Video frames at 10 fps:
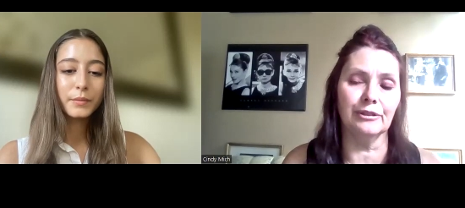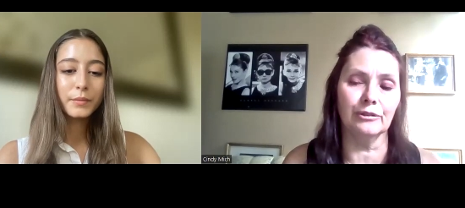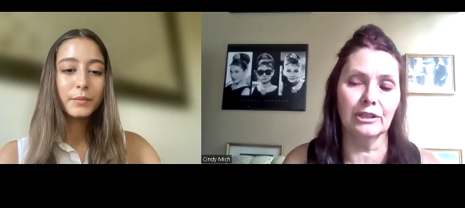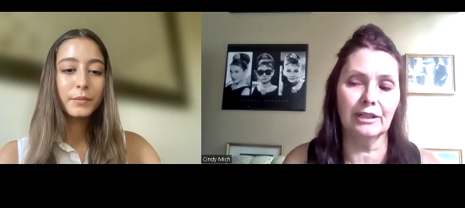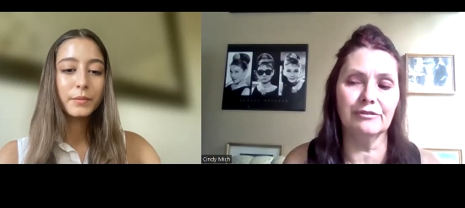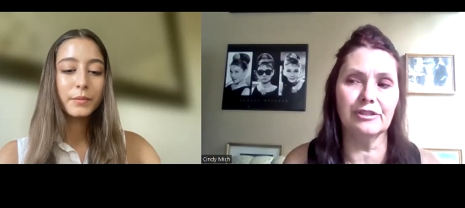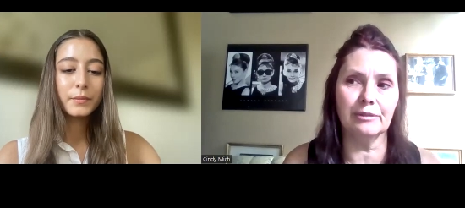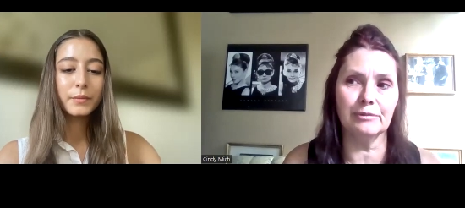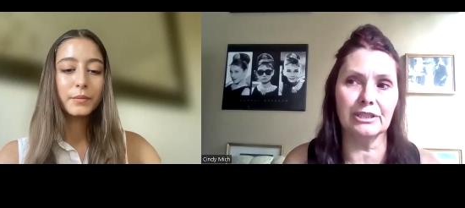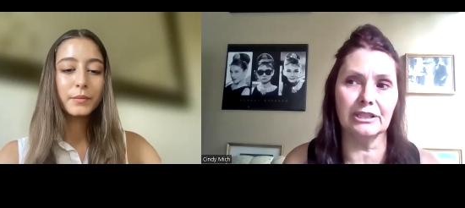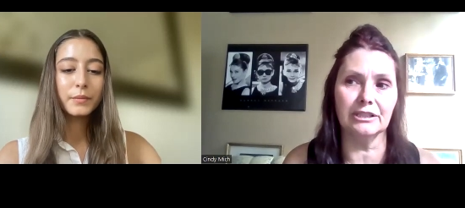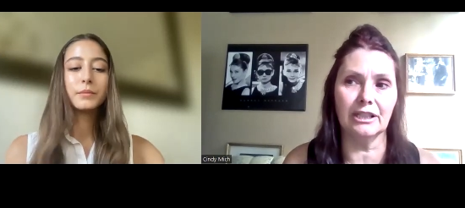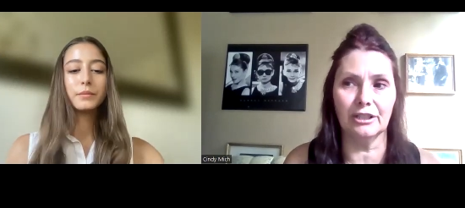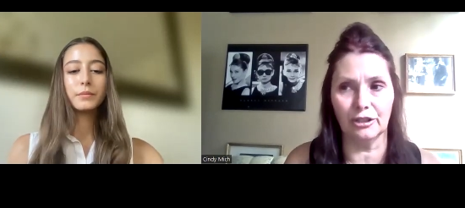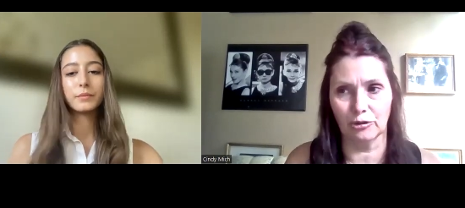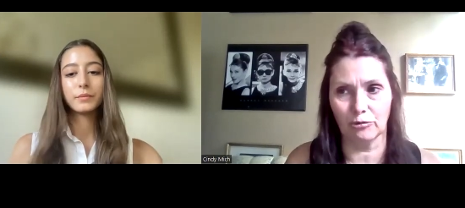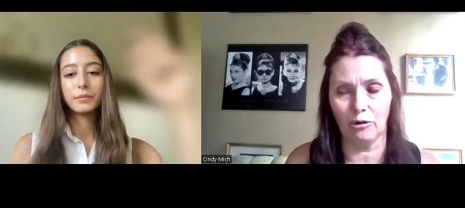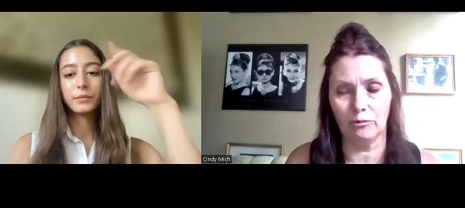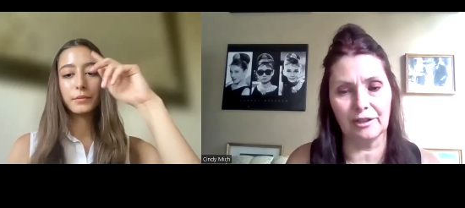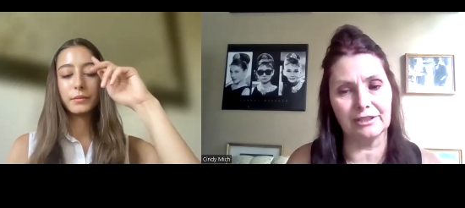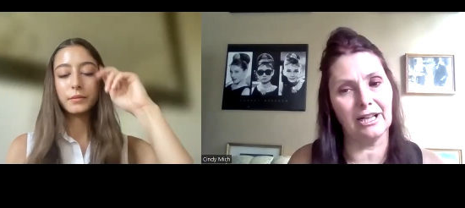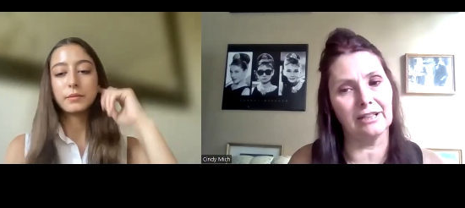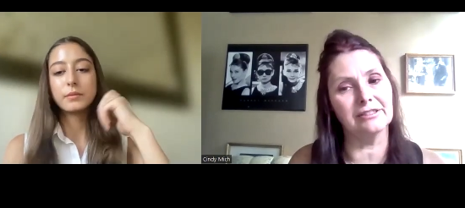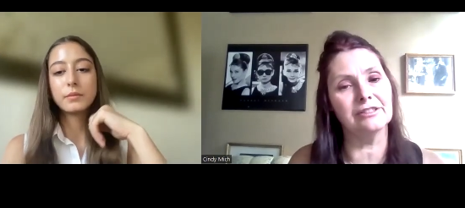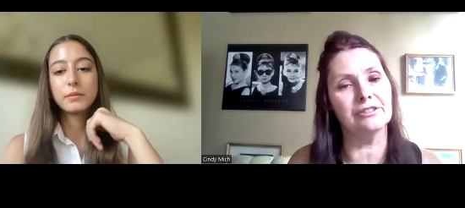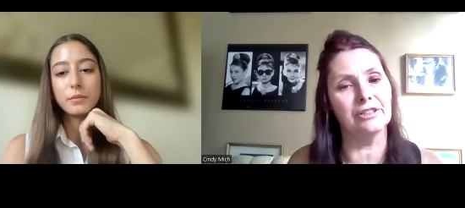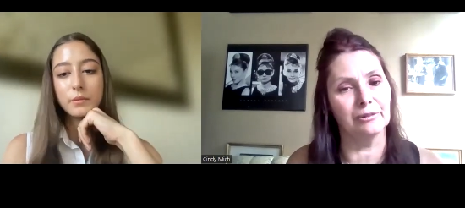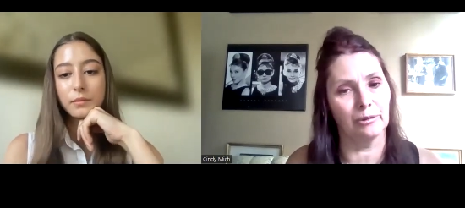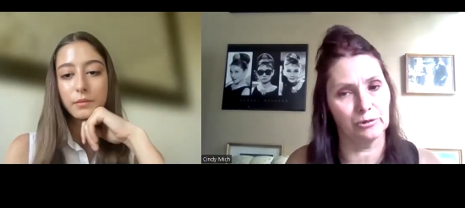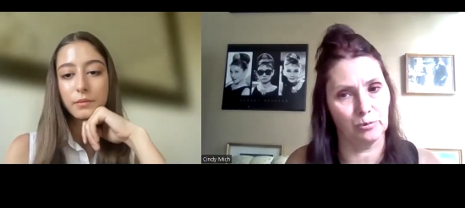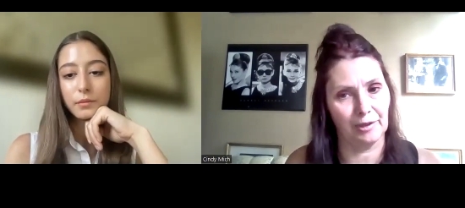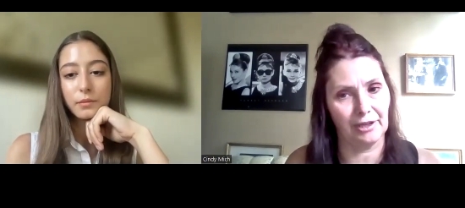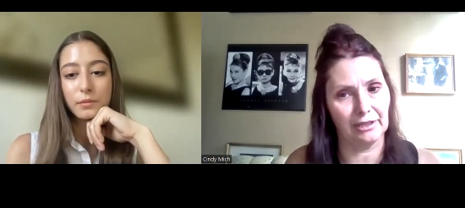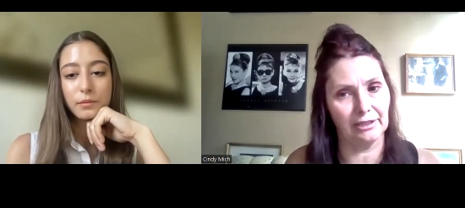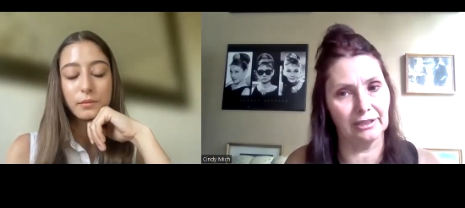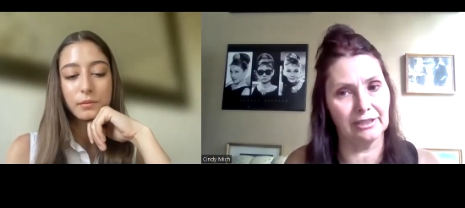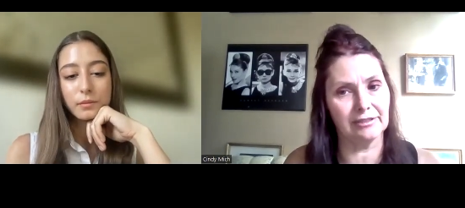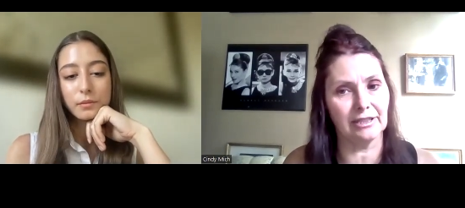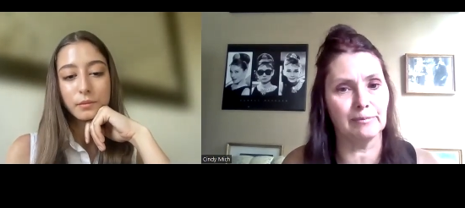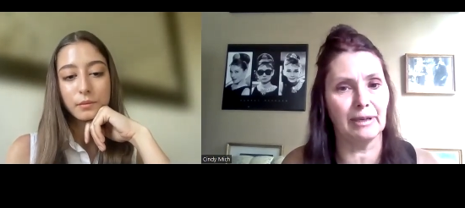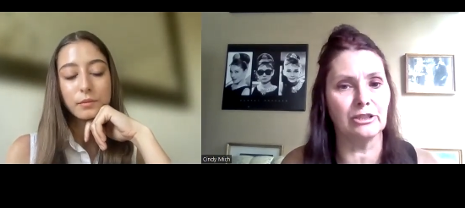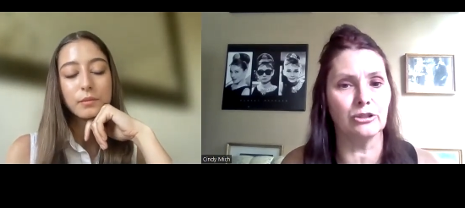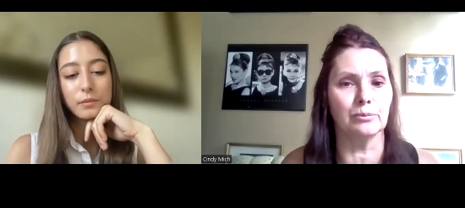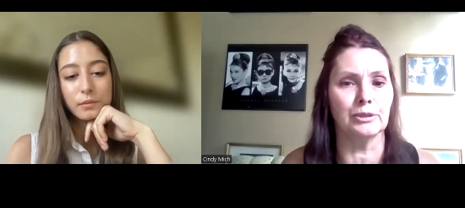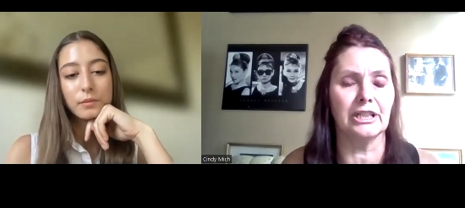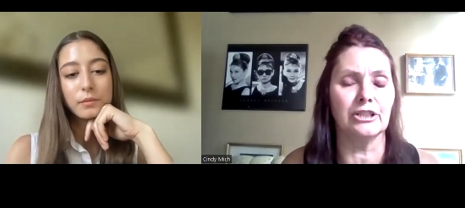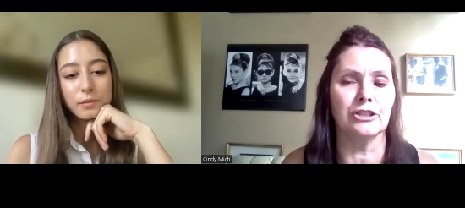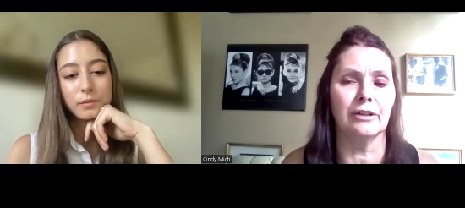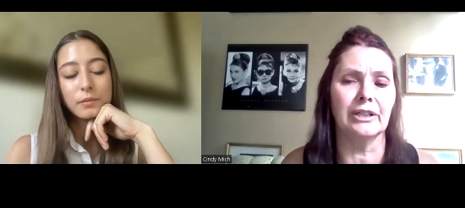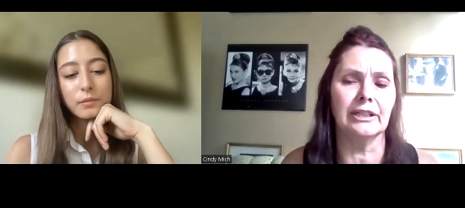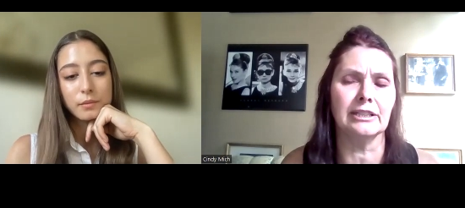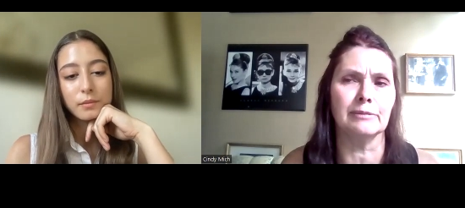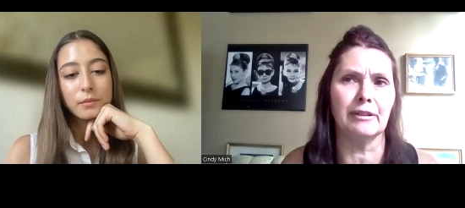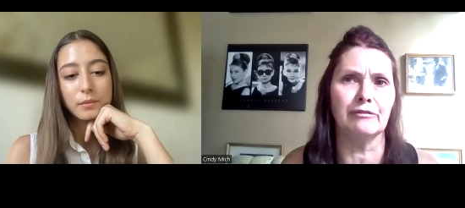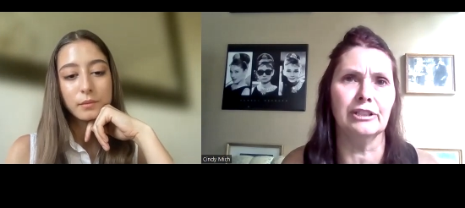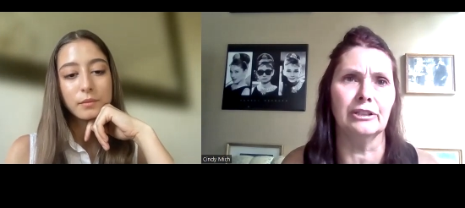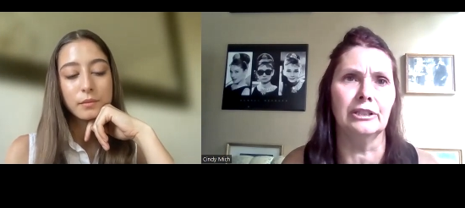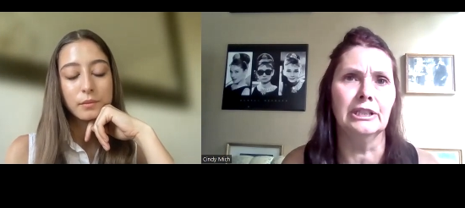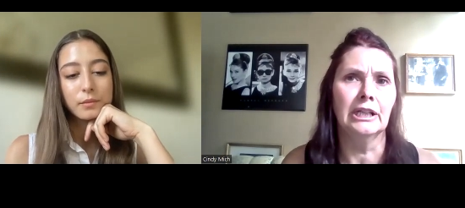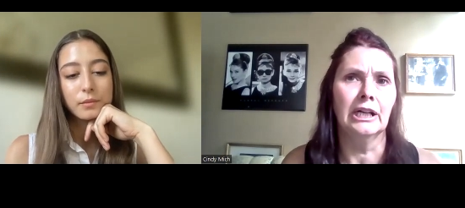Speaker 1: their love seems to continue to grow while the toxicity grows with it. At least that's my interpretation of it. That's my feel.